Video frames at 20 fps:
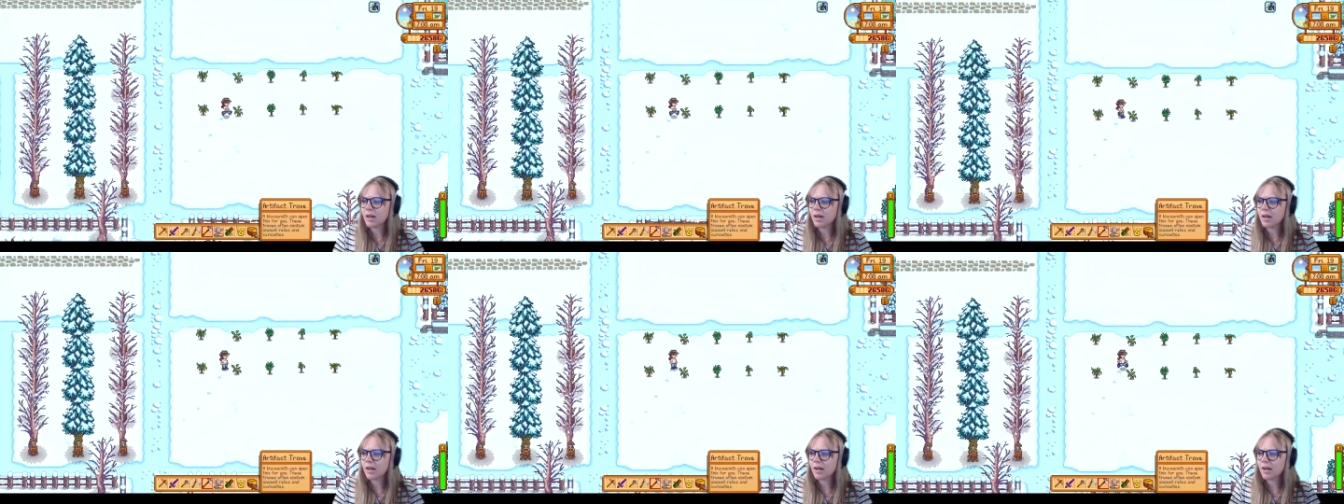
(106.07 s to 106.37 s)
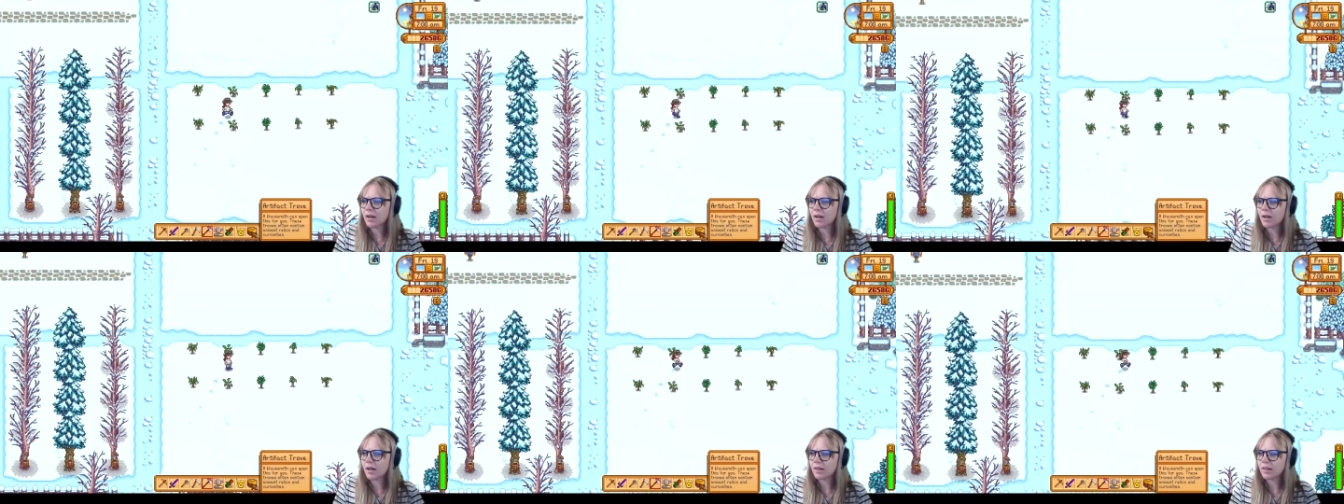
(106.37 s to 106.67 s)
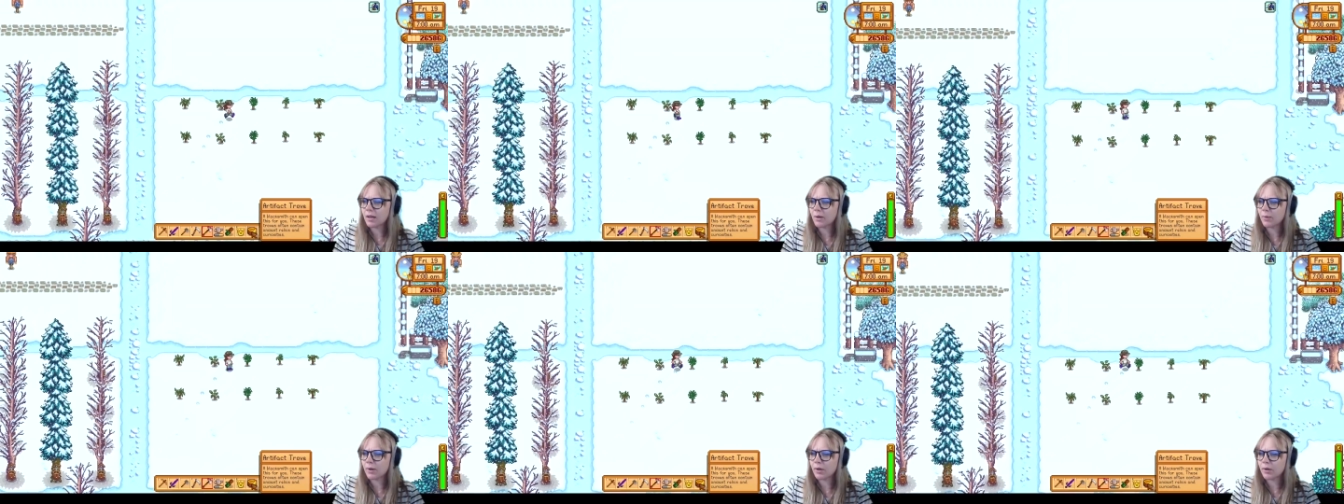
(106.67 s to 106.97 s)
Uh, I
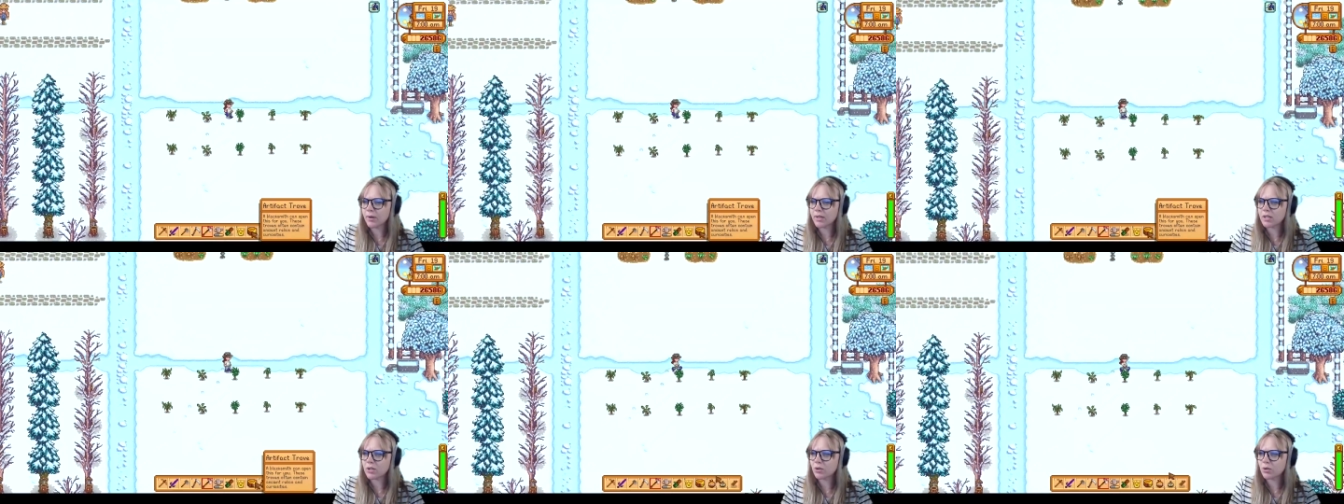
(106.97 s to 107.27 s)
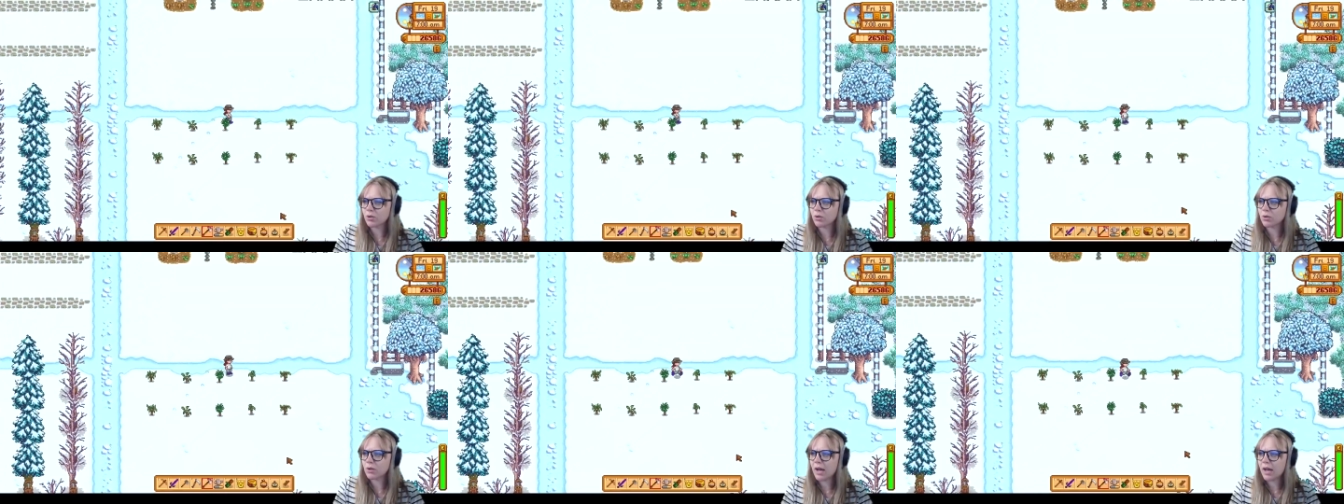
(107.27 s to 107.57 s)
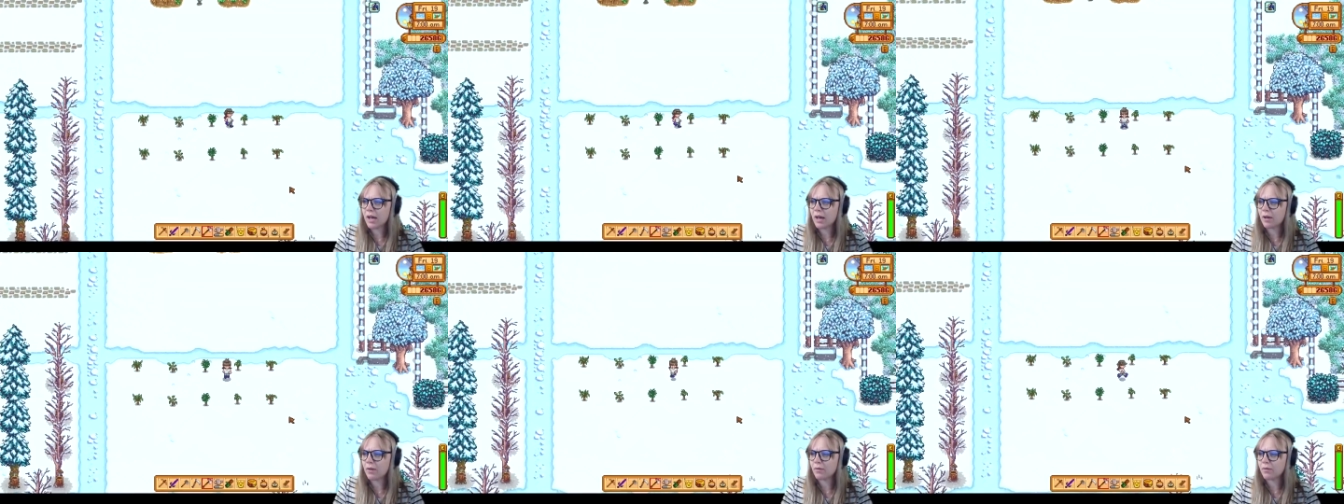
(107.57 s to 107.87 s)
think we're going to
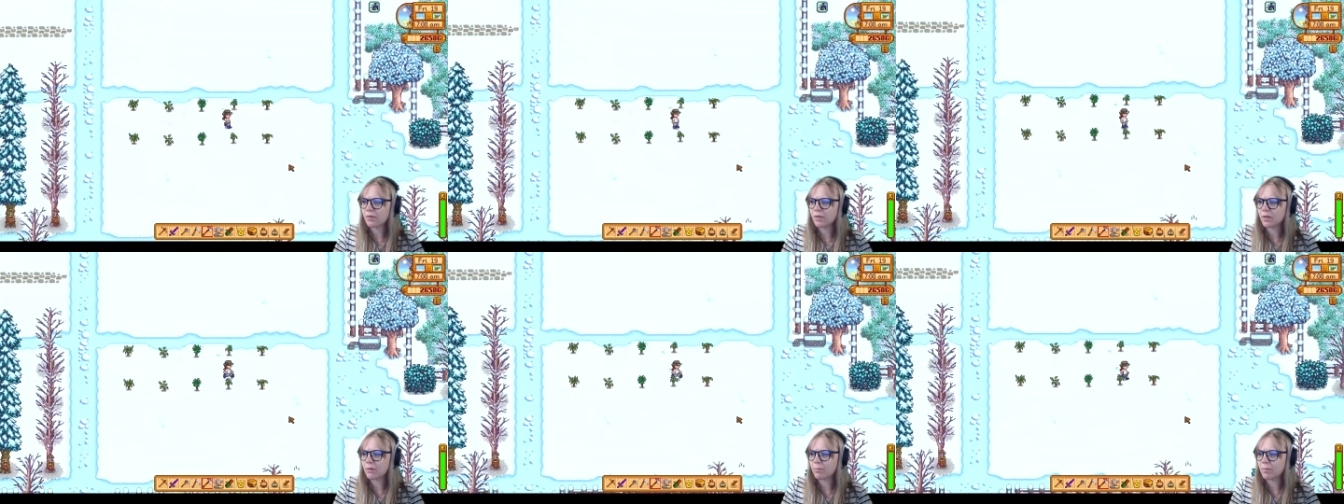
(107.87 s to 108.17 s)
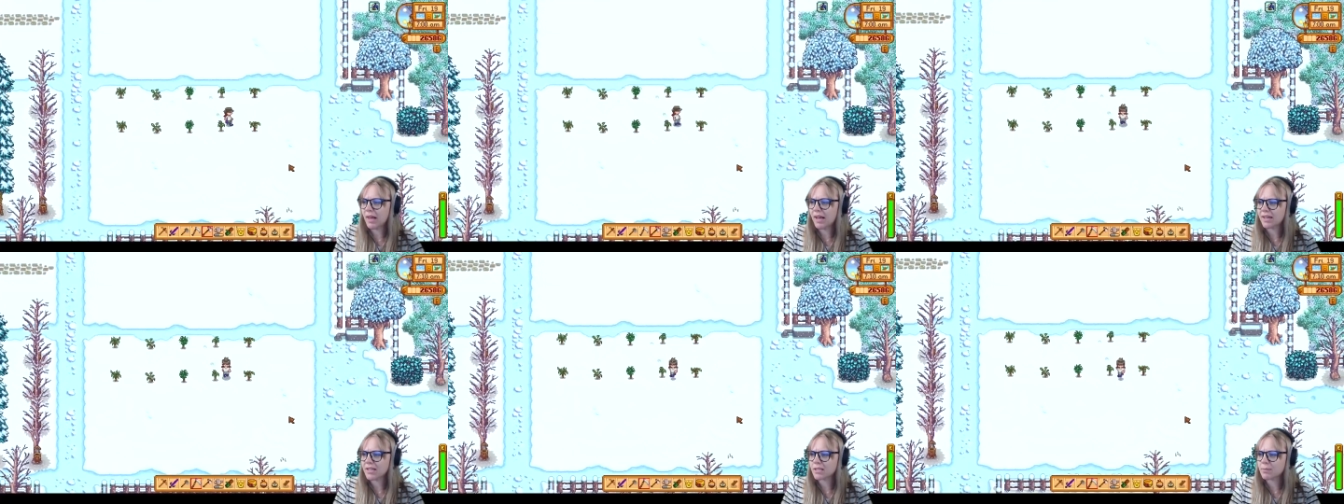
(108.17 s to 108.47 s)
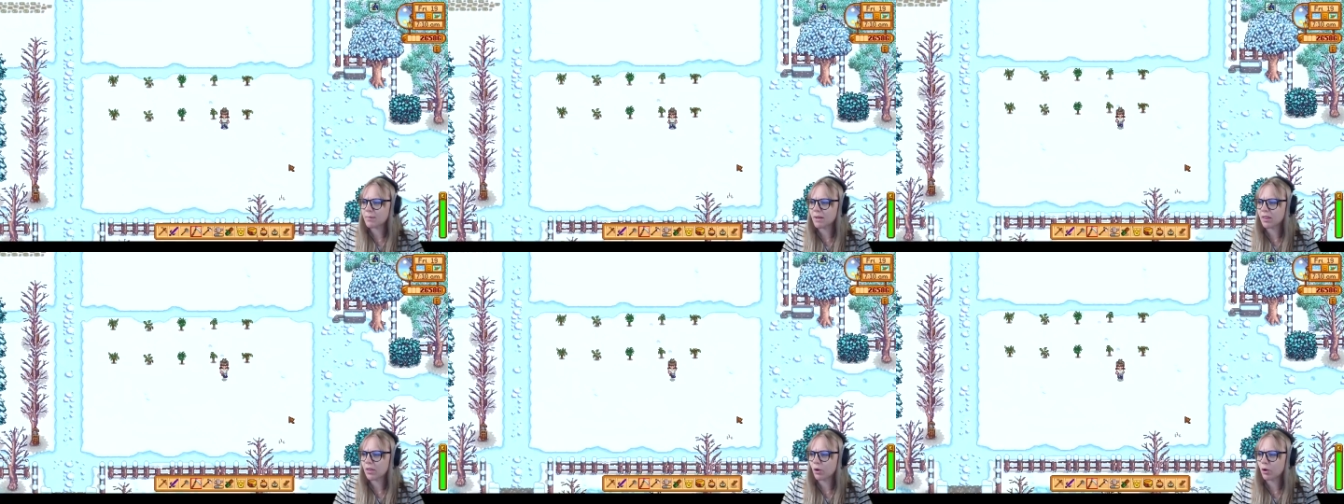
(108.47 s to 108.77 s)
have the
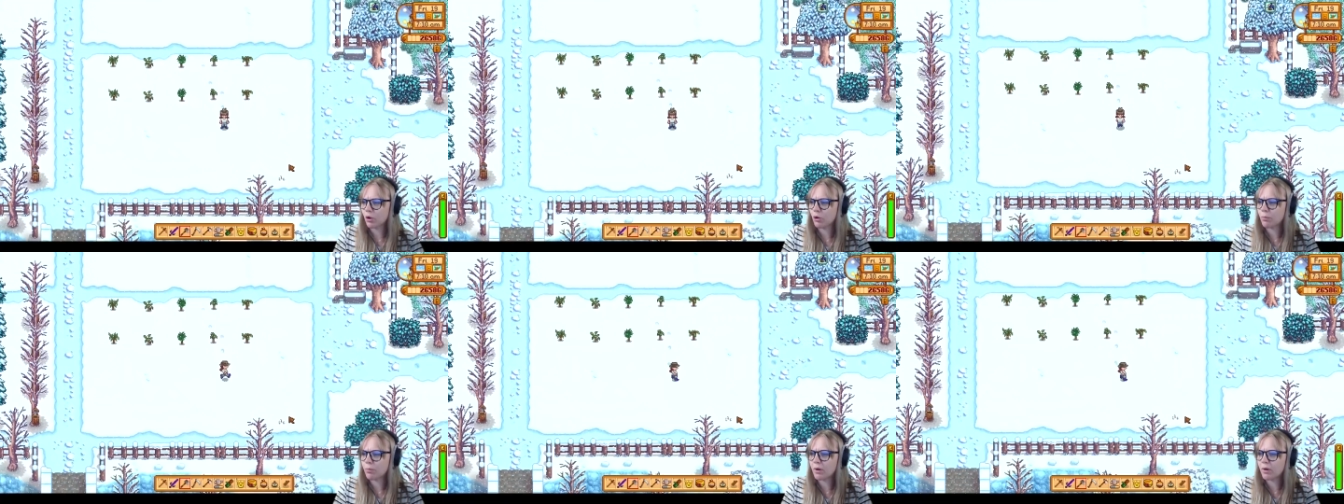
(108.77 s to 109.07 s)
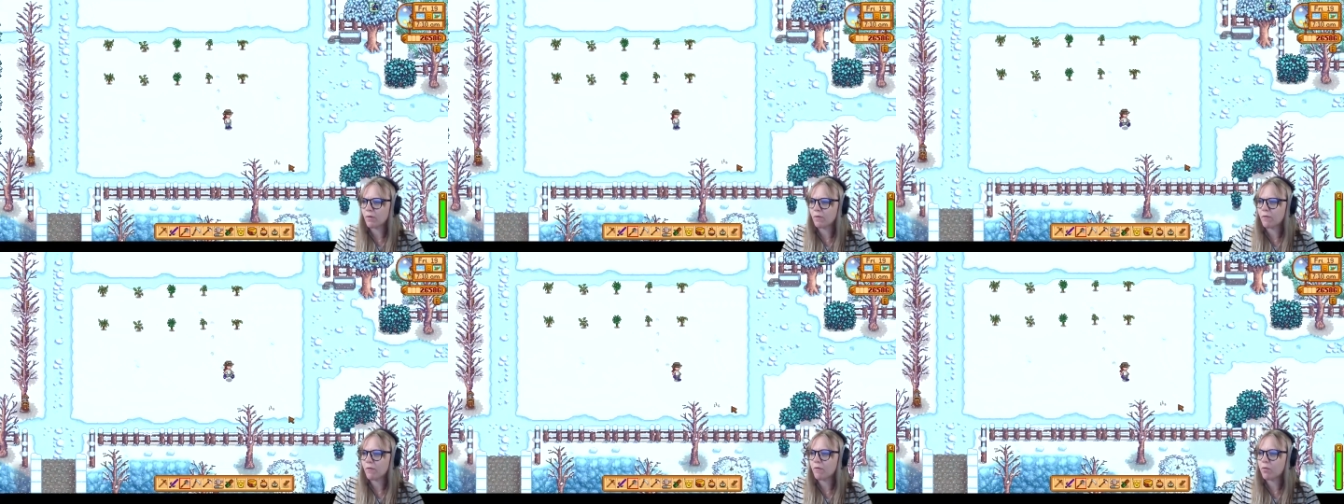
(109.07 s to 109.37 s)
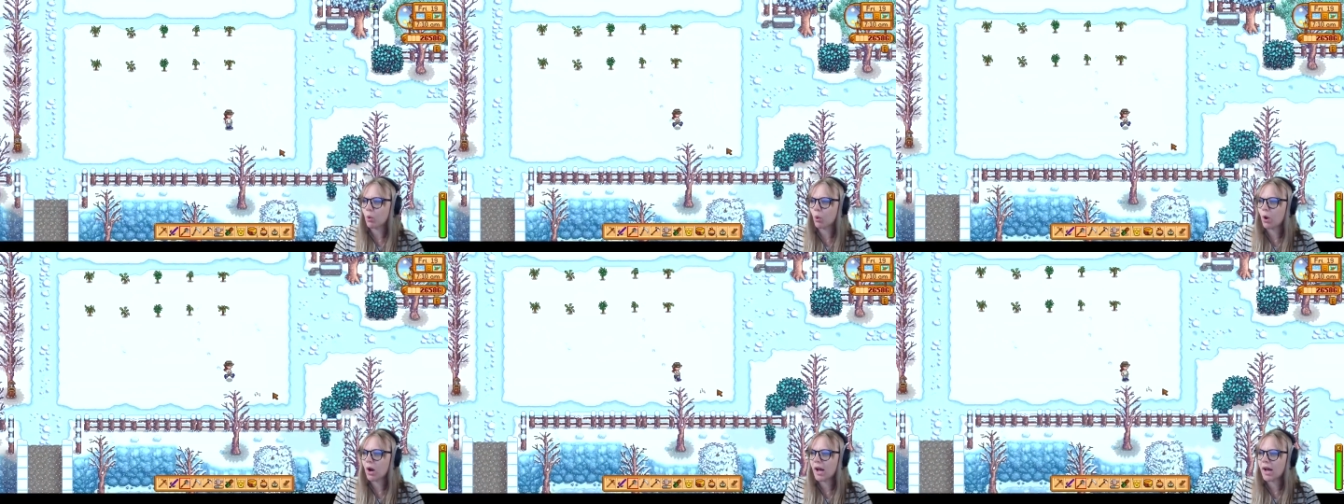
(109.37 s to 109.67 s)
blacksmith open
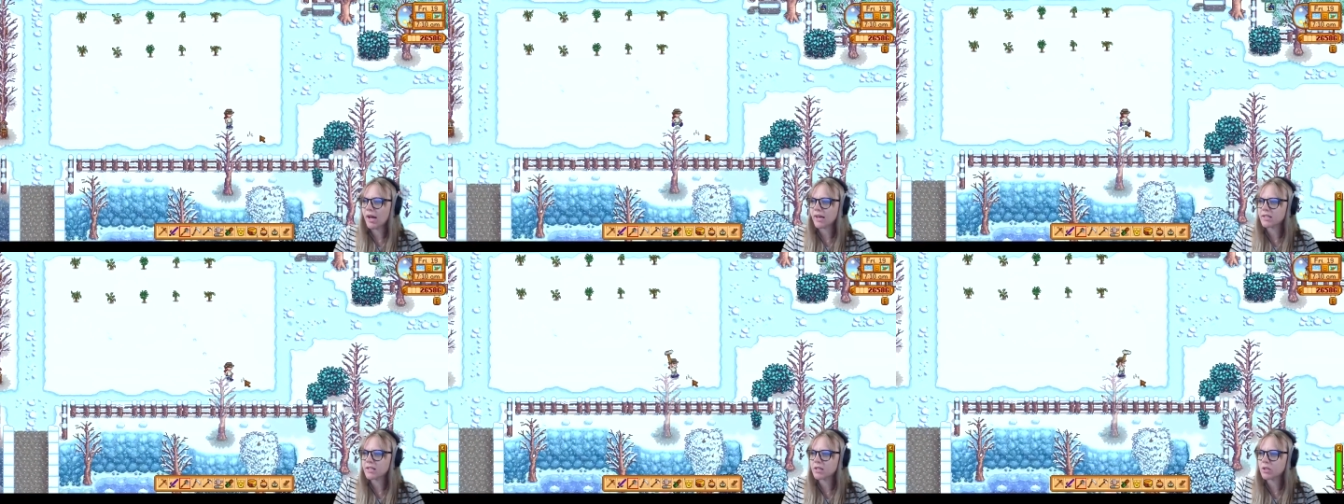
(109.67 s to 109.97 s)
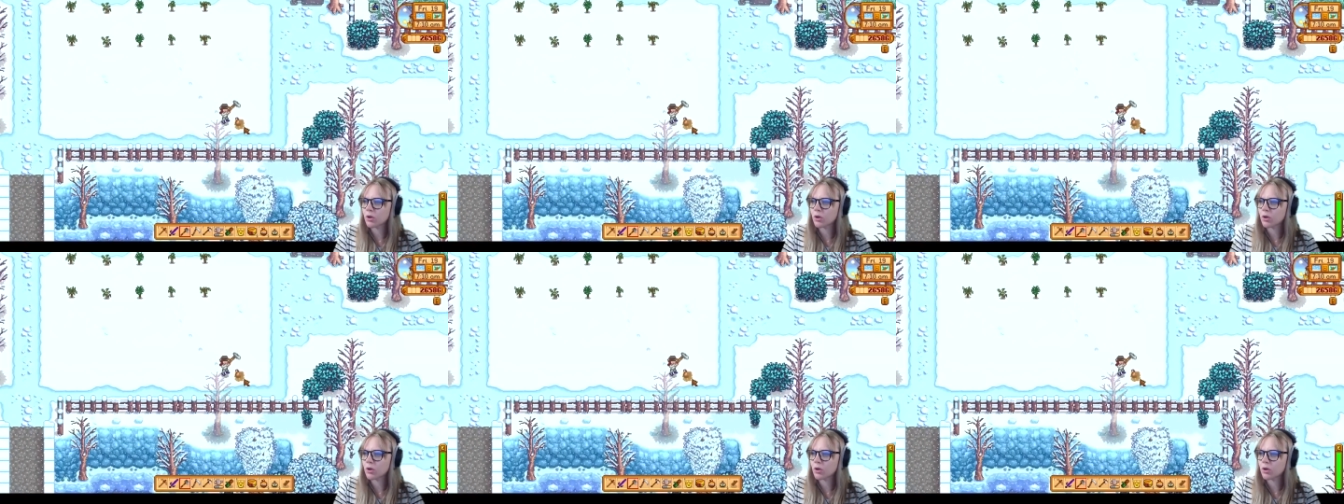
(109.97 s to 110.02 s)
for us,